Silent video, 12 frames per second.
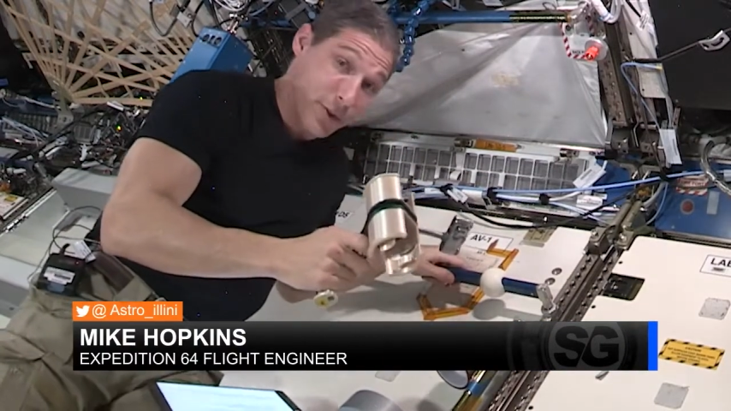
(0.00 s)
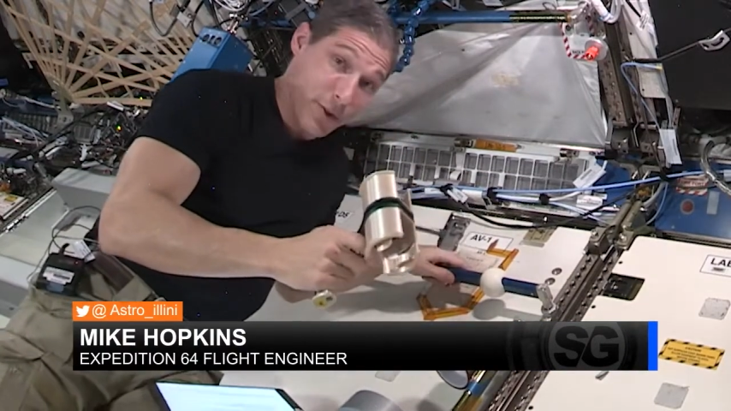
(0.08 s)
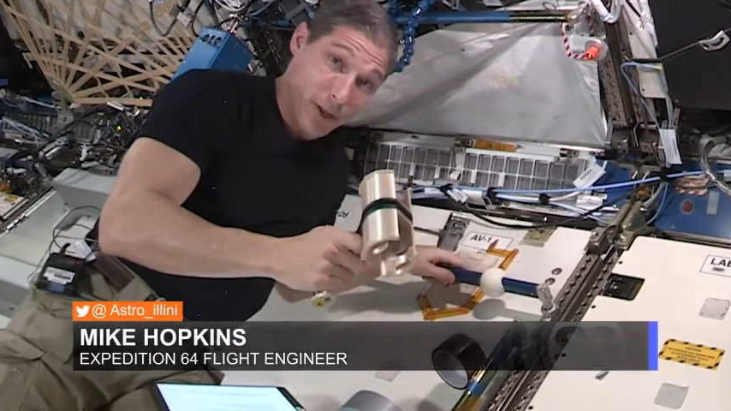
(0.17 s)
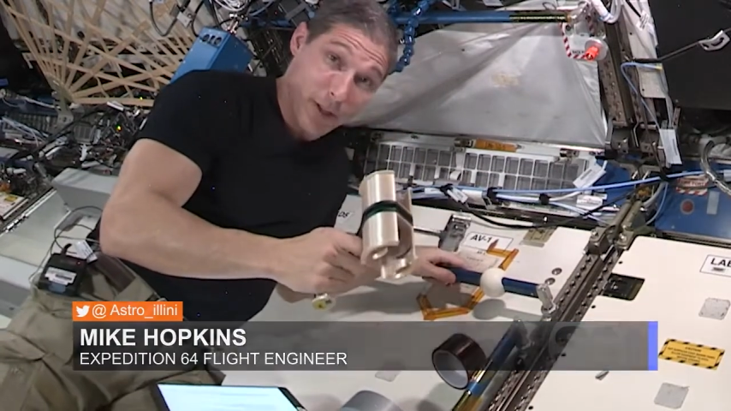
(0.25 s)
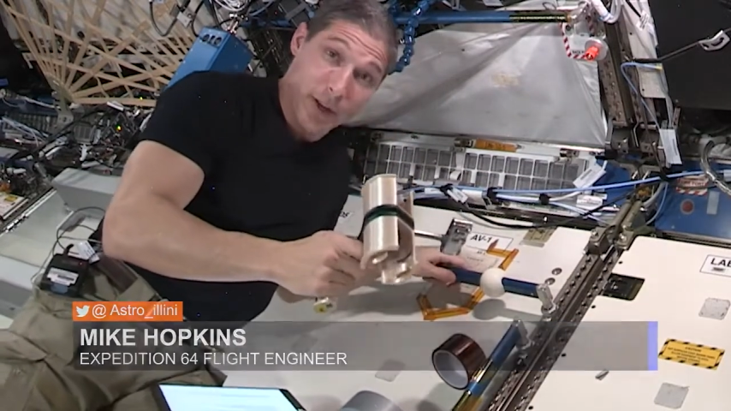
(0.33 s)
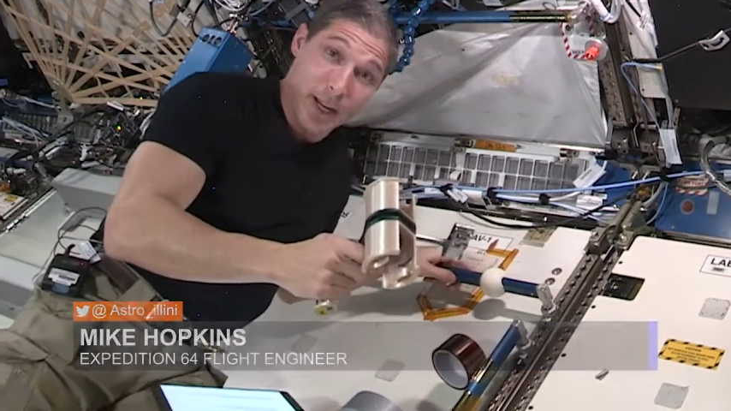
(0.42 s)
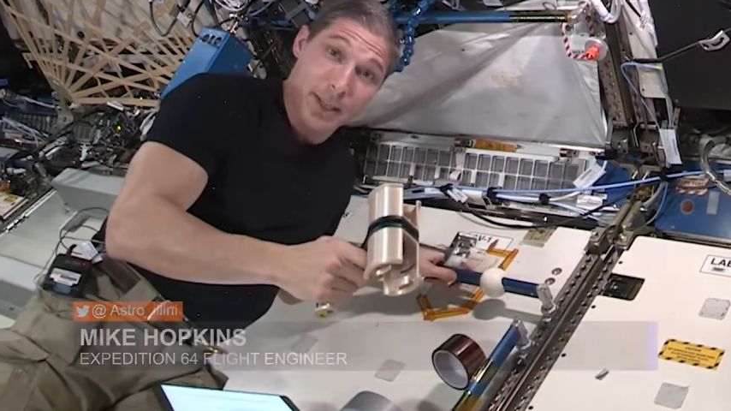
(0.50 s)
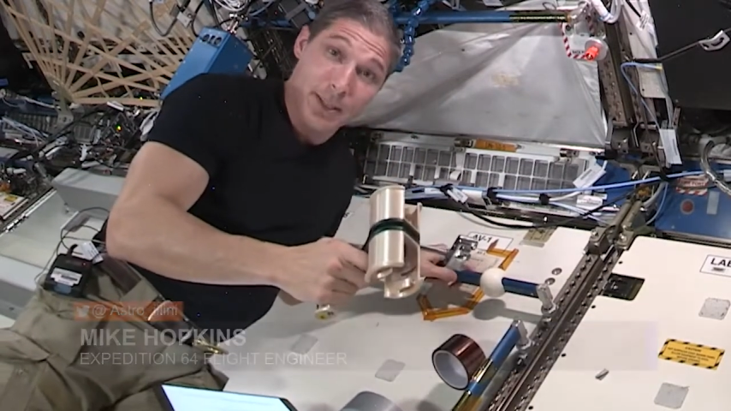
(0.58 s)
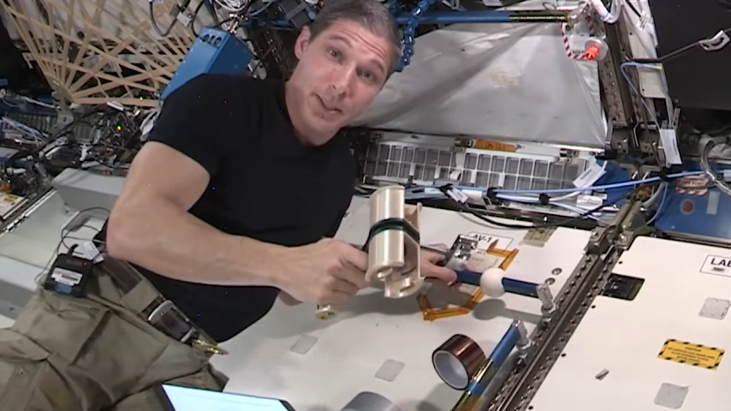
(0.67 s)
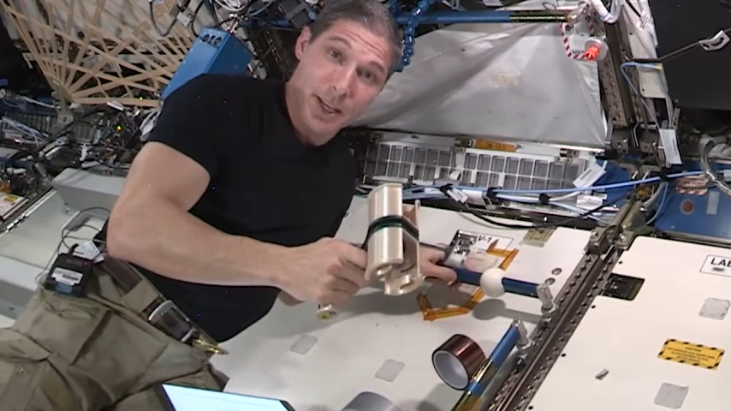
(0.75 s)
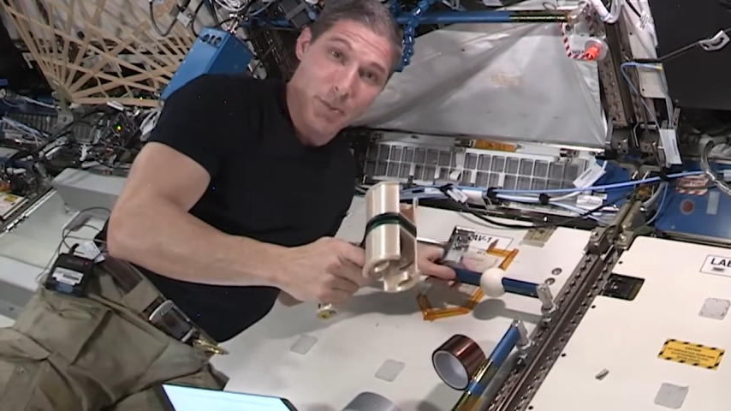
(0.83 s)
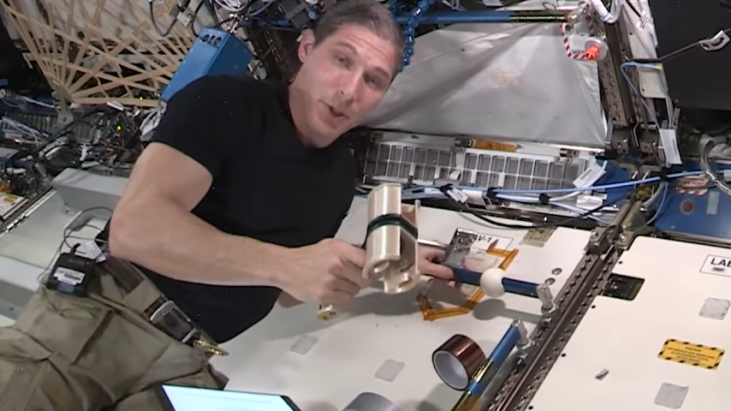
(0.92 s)
your other hand to
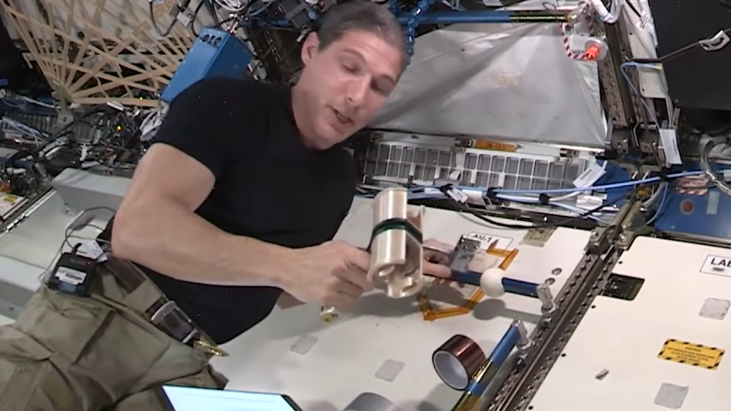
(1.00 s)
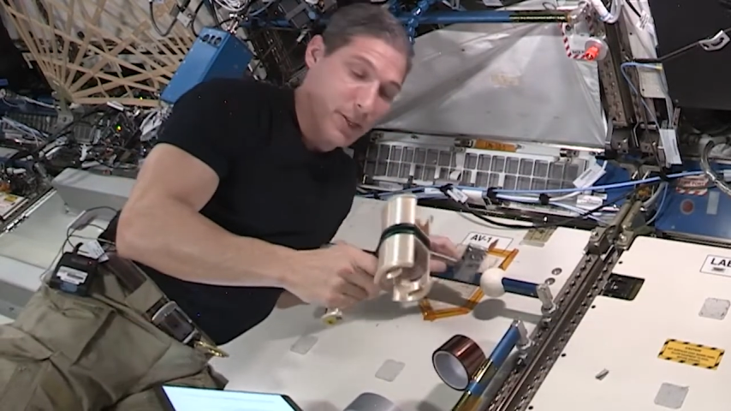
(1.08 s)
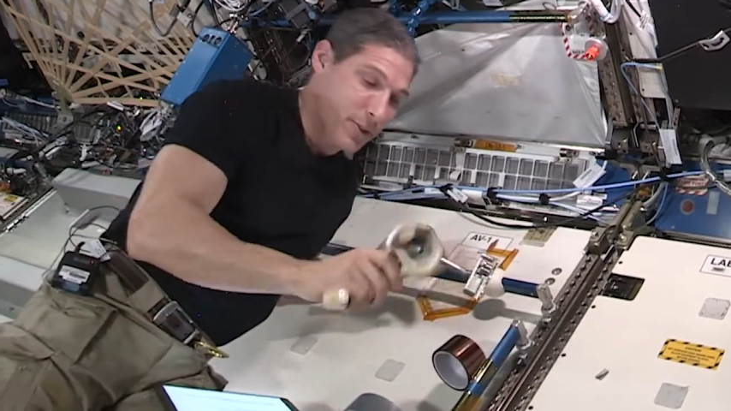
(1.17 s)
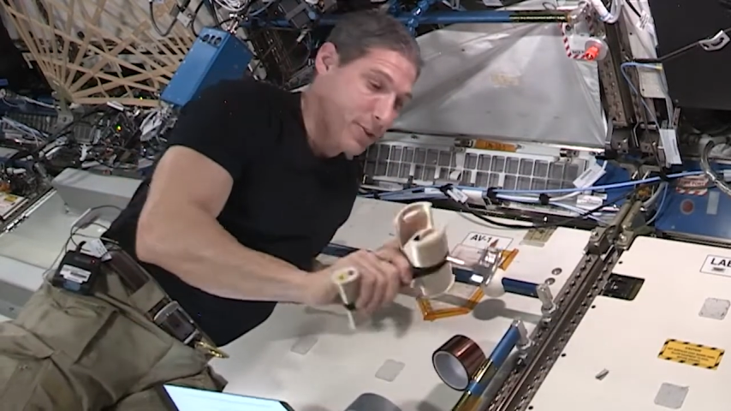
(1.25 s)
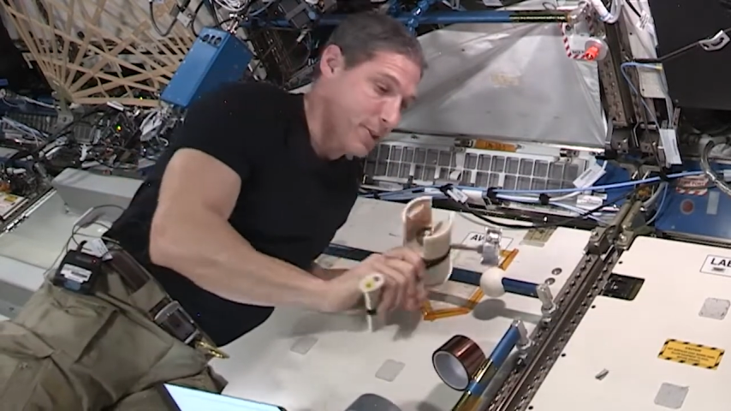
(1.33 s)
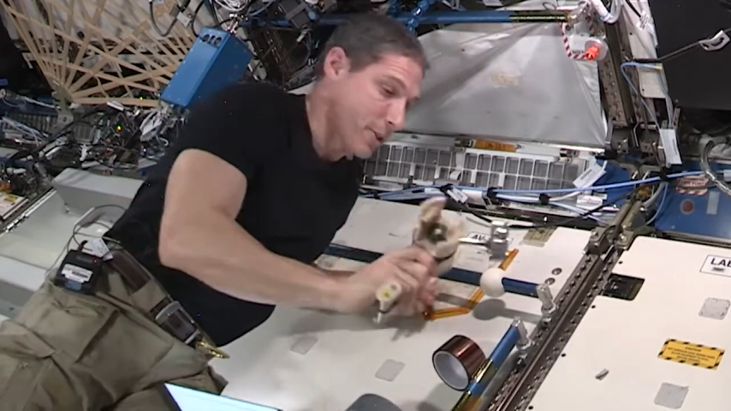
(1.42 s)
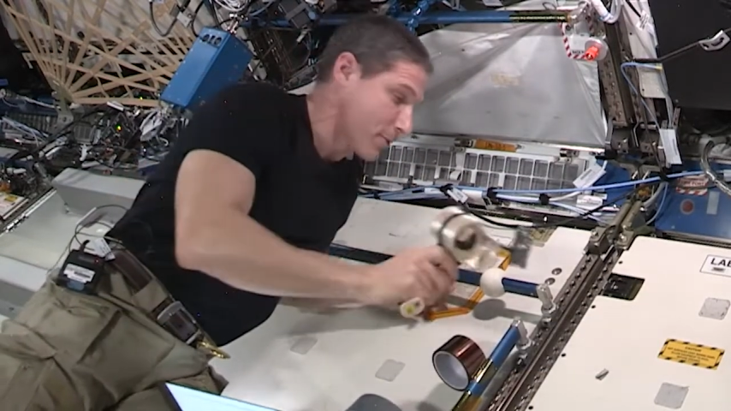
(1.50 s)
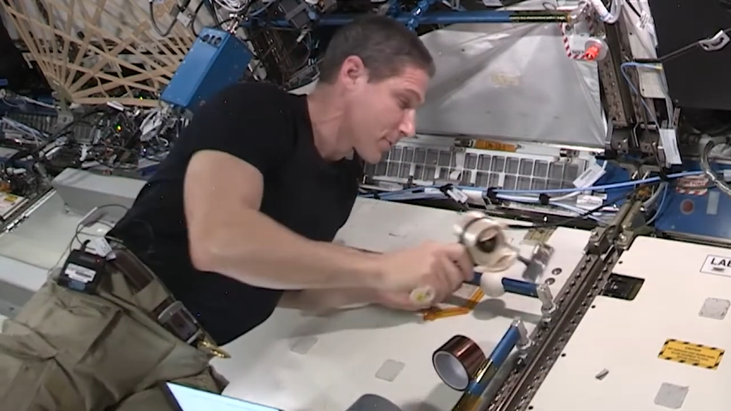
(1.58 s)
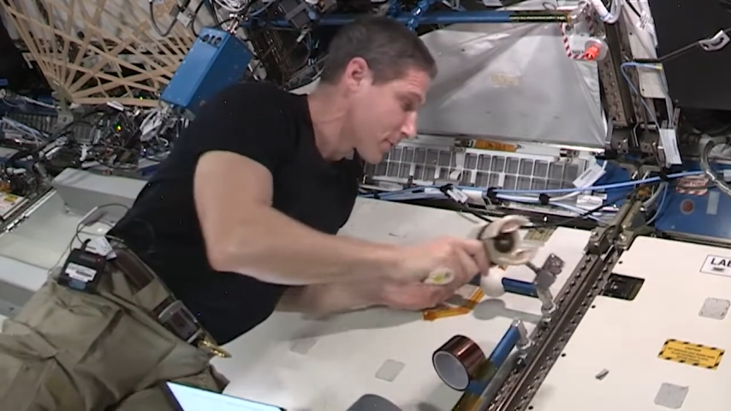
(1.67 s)
stabilize yourself.